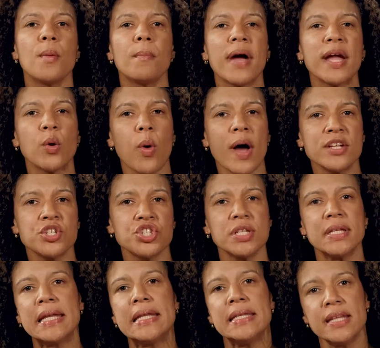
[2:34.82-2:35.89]
My
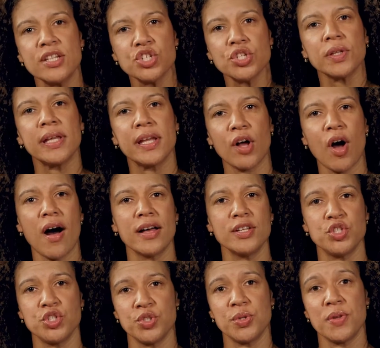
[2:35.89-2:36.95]
question initially
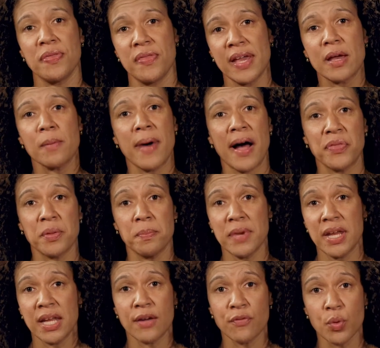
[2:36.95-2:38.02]
caused you to think about the
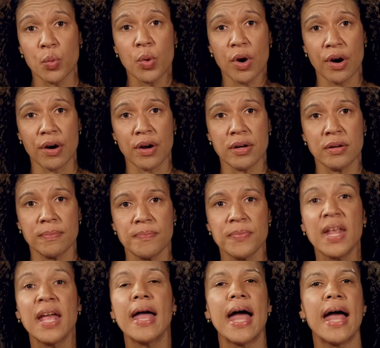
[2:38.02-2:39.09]
meaning of the word,
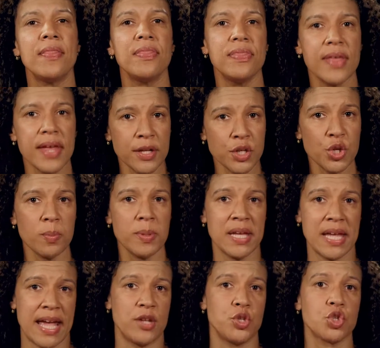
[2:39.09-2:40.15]
and then you
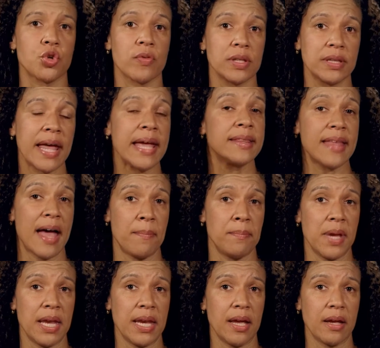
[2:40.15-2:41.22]
began to relate that
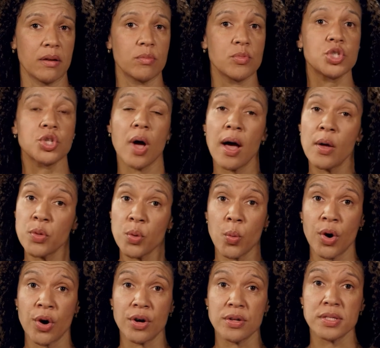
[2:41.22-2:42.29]
meaning to other
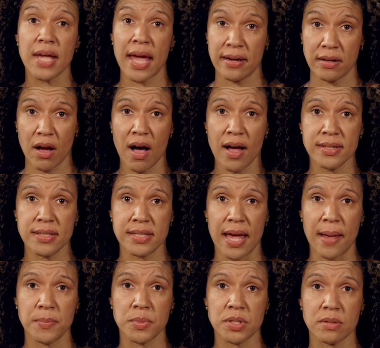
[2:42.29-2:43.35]
words and
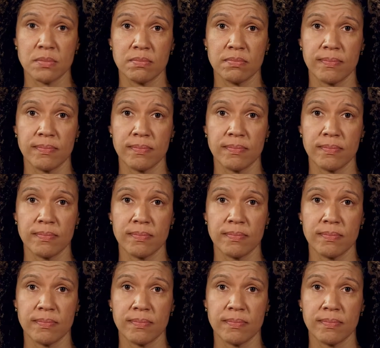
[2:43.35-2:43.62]
concepts.